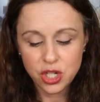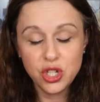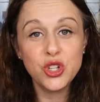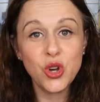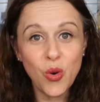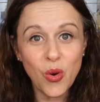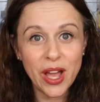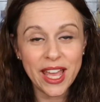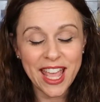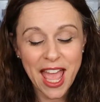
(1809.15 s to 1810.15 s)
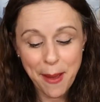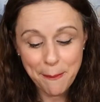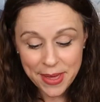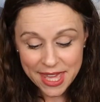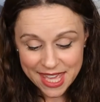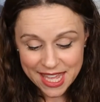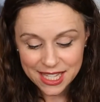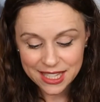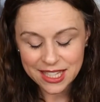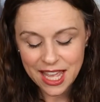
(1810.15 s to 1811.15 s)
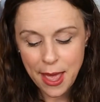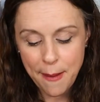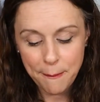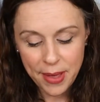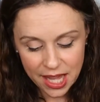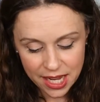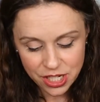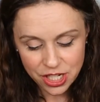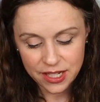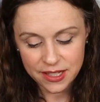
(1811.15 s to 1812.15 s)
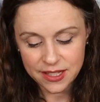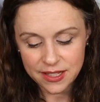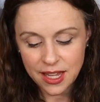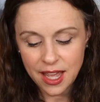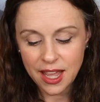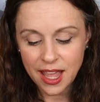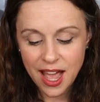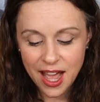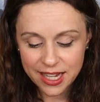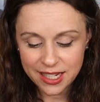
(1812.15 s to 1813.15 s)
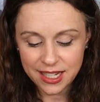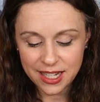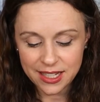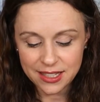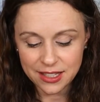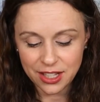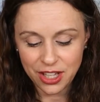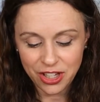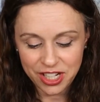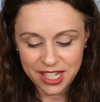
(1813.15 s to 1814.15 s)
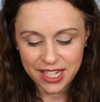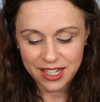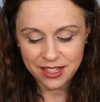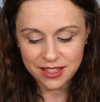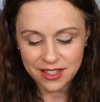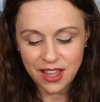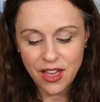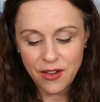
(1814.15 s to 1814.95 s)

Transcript: joy, peace, patience, kindness, goodness,